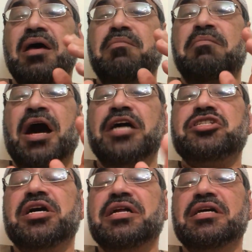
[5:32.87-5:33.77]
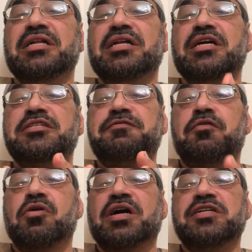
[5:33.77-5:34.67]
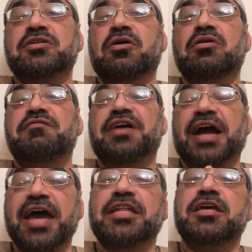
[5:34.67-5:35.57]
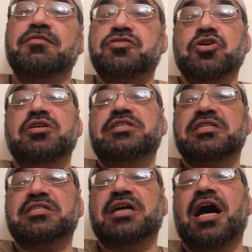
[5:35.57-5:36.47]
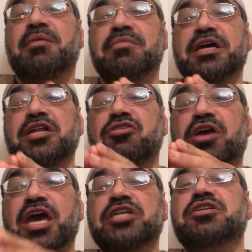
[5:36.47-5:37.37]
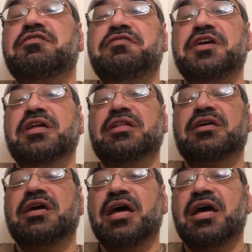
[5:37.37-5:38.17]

My channel is focused on variety of choices. I'm in education field.